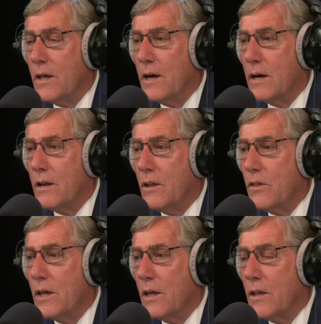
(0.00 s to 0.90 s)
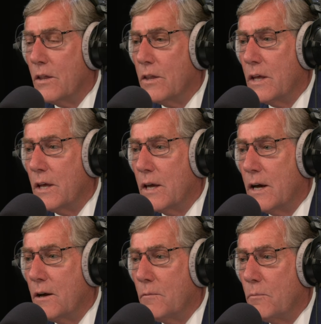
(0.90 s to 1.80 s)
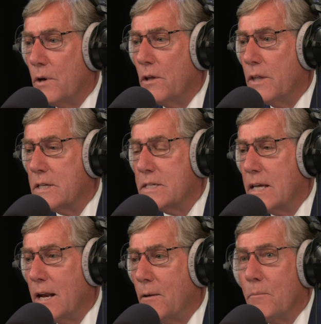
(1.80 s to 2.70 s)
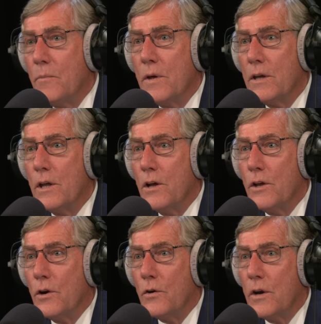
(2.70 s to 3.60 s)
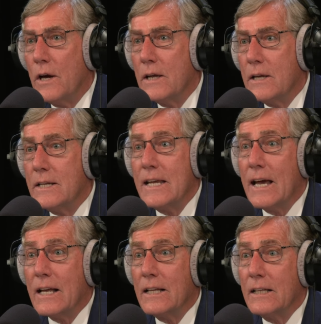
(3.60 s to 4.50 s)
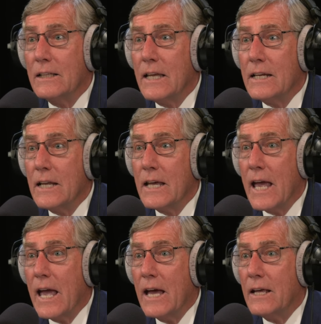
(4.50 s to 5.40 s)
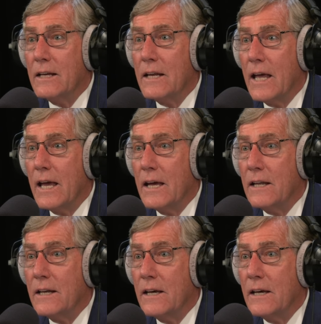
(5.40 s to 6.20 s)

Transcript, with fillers: the uh, the, the uh, bill that set up you know uh, tech lending and and